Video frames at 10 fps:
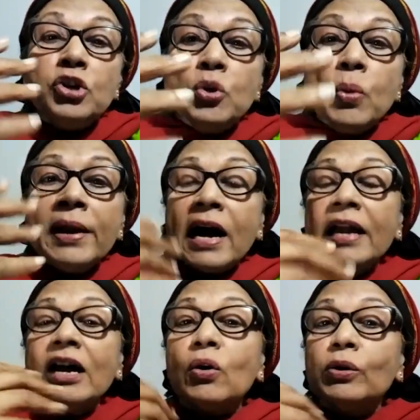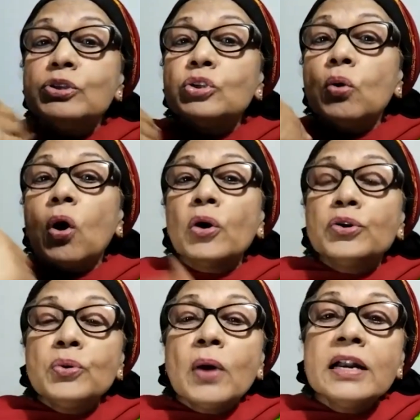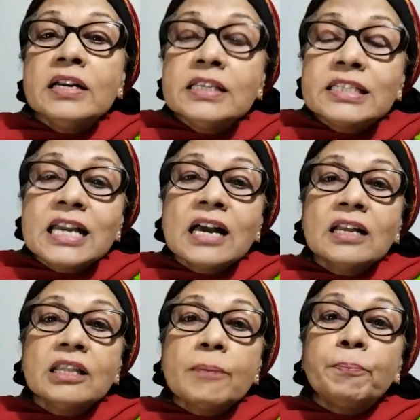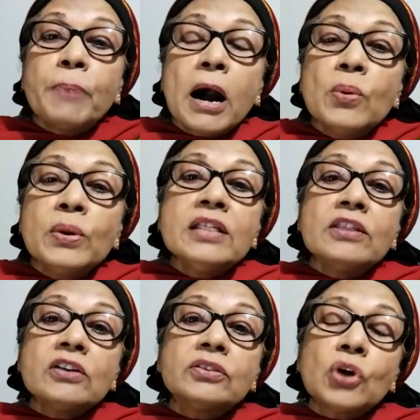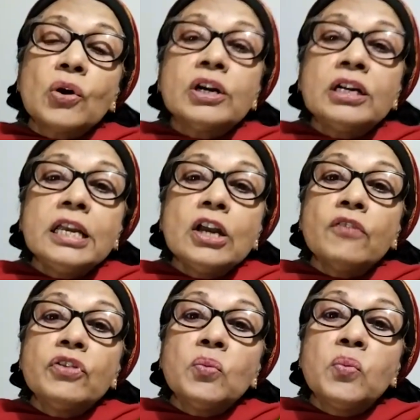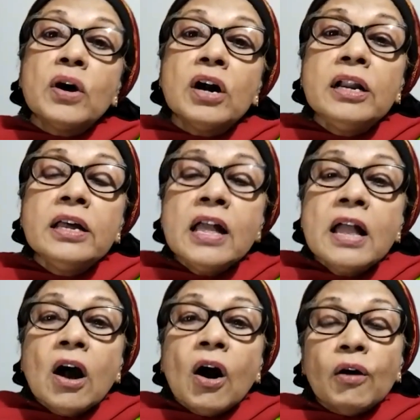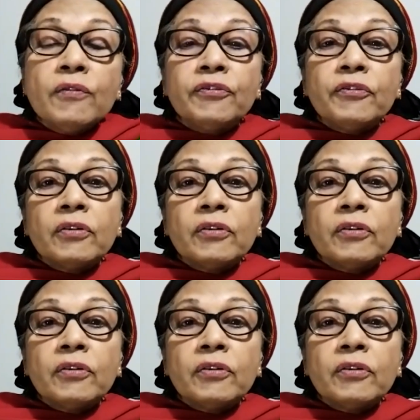You and I also ought to understand the power and the authority of the word of